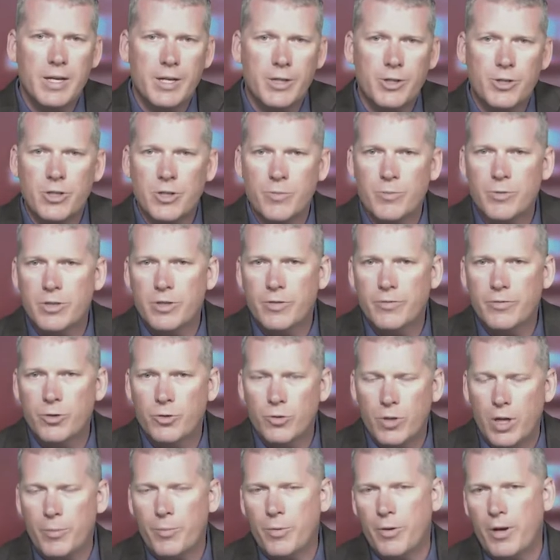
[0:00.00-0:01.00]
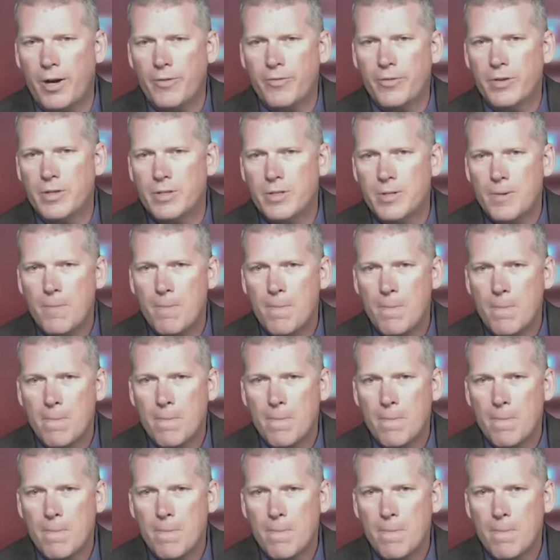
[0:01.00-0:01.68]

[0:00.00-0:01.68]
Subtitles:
in terms of drug profits.